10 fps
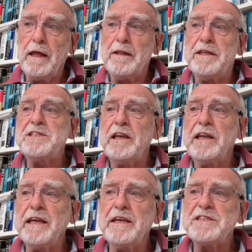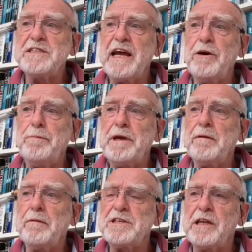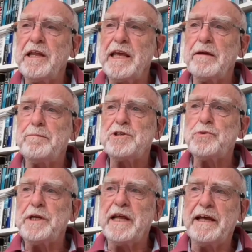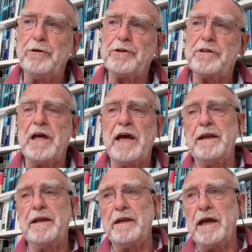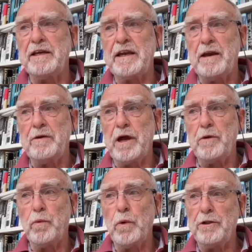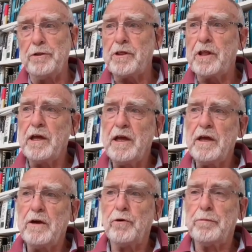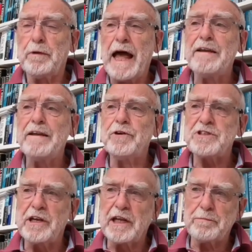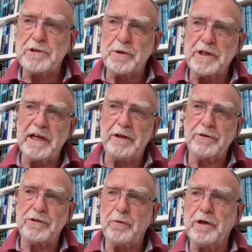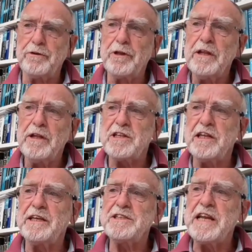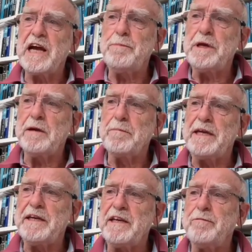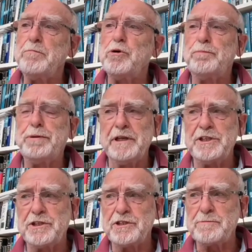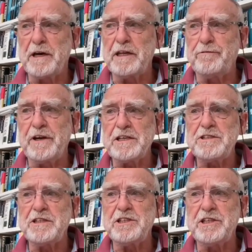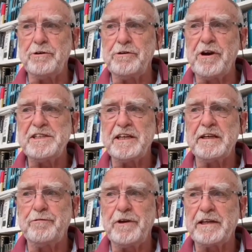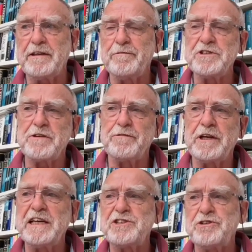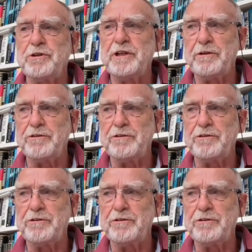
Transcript: This link is now being, this link between health and wealth, or adverse link between health and wealth, this link is now being made even more pernicious by the fast deteriorating effectiveness of the National Health